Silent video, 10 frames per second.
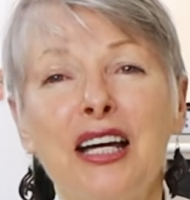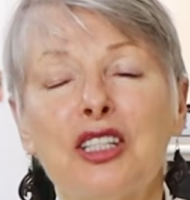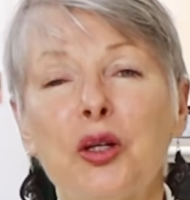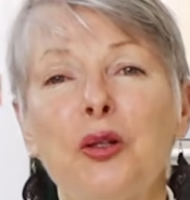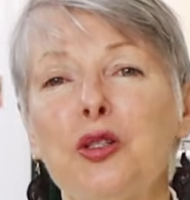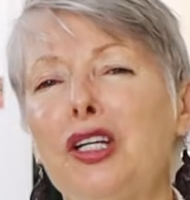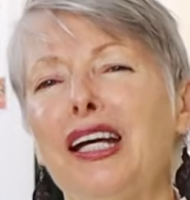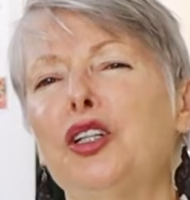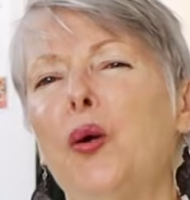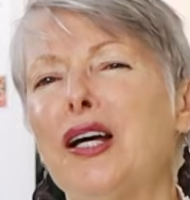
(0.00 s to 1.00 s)
So you
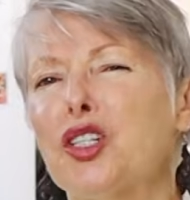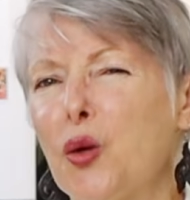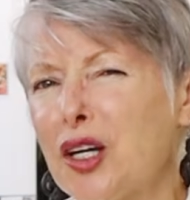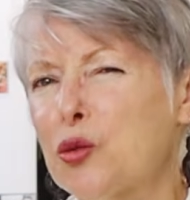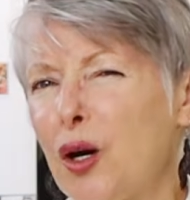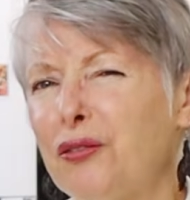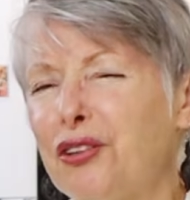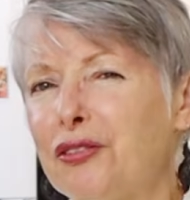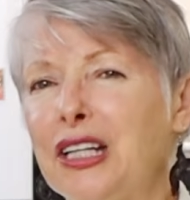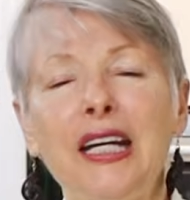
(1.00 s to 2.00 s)
can go as low as
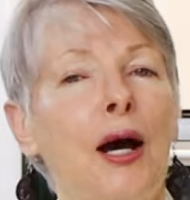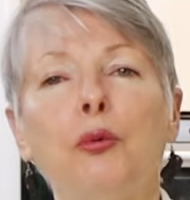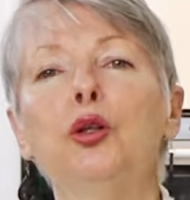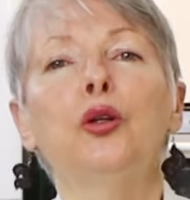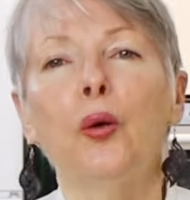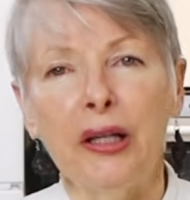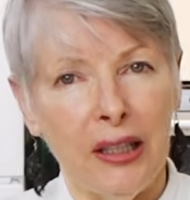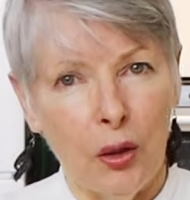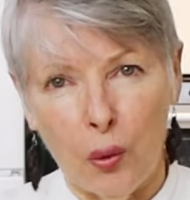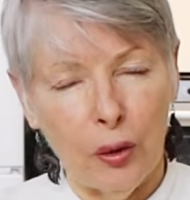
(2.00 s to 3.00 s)
115, I wouldn't go
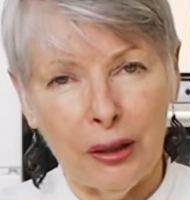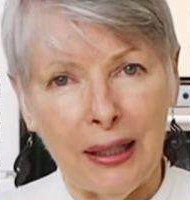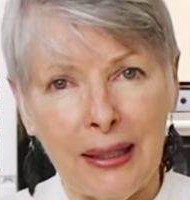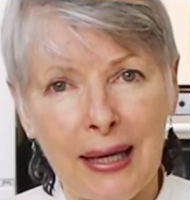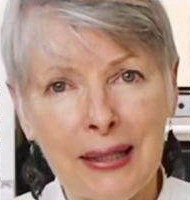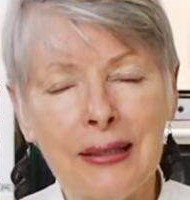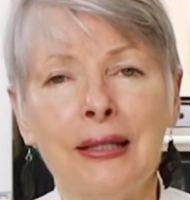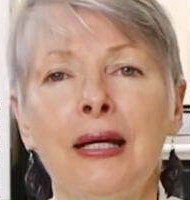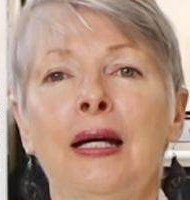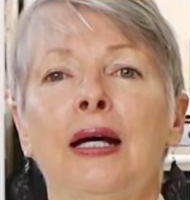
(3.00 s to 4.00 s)
any lower than that.
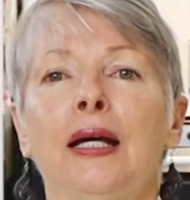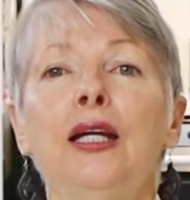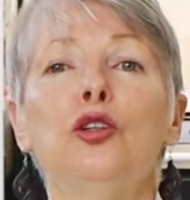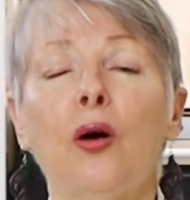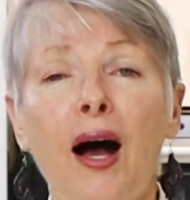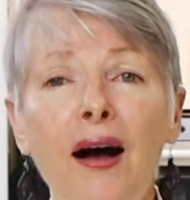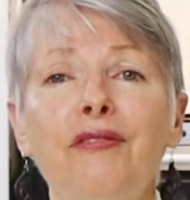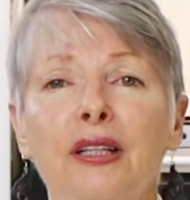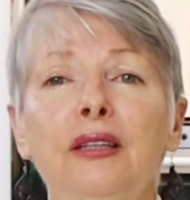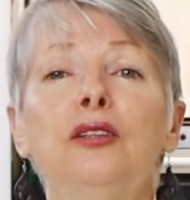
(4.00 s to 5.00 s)
In your
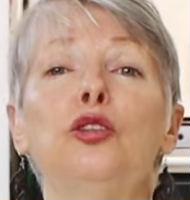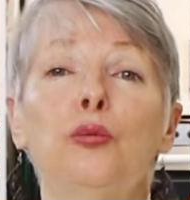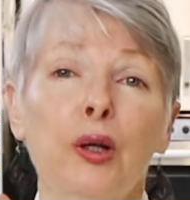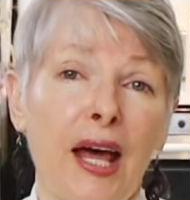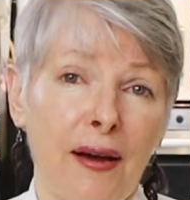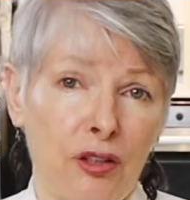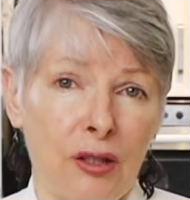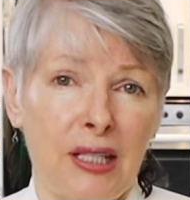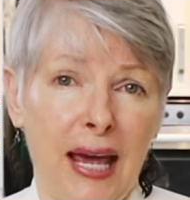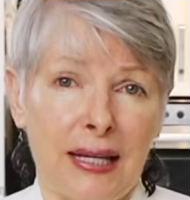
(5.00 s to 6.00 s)
oven, you would have to
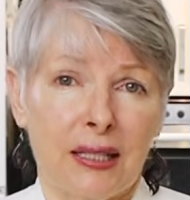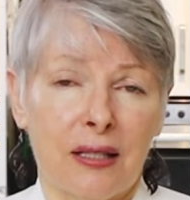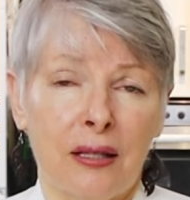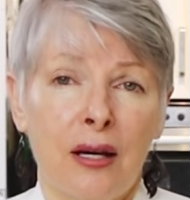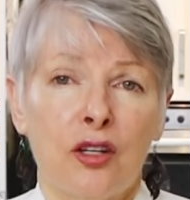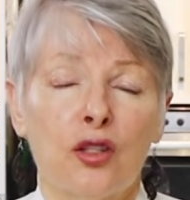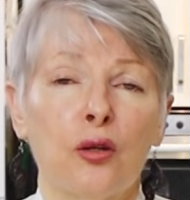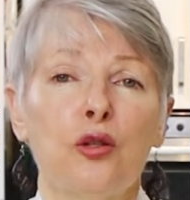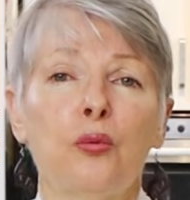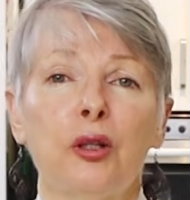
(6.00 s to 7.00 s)
test. So
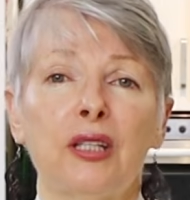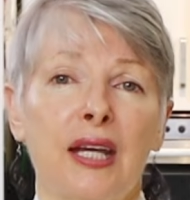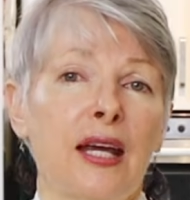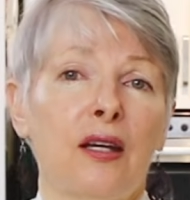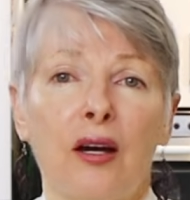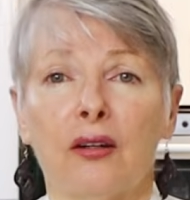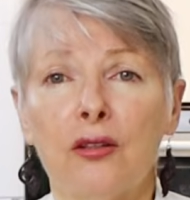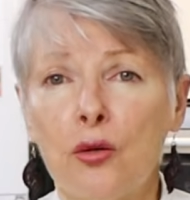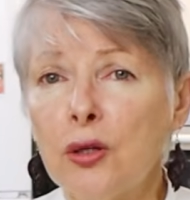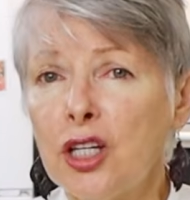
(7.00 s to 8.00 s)
you would take a
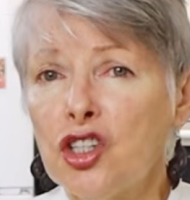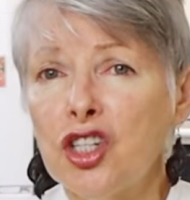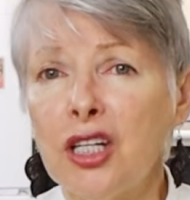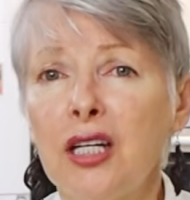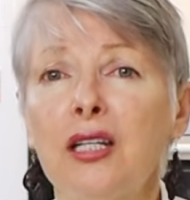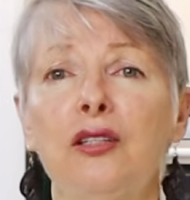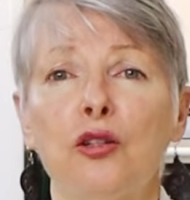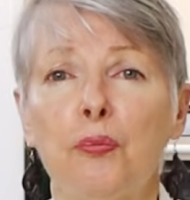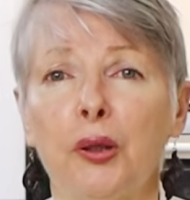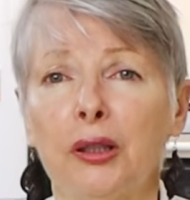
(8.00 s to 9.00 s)
cookie sheet,
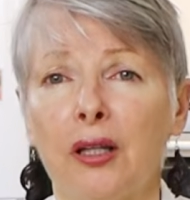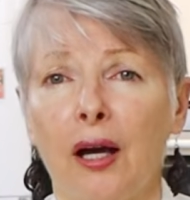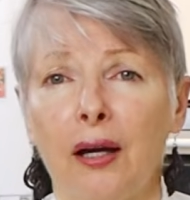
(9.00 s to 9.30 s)
you put